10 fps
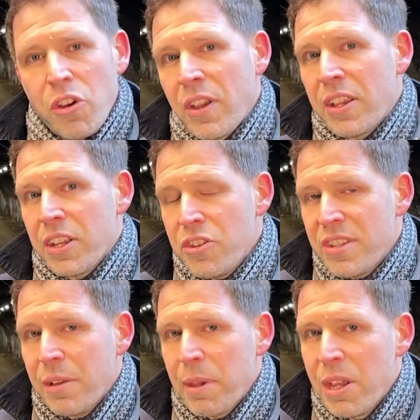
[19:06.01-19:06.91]
okay, can you
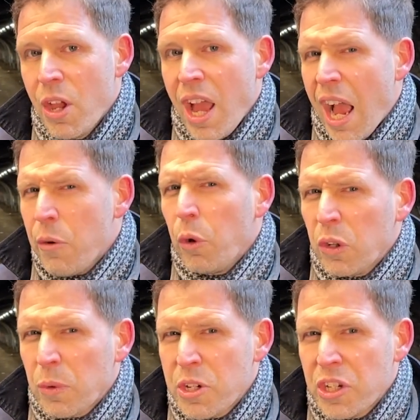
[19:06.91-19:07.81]
tell me how
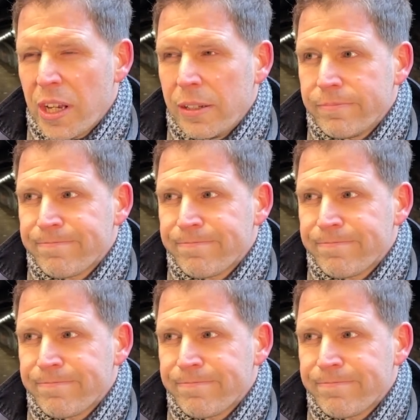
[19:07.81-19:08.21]
old was she?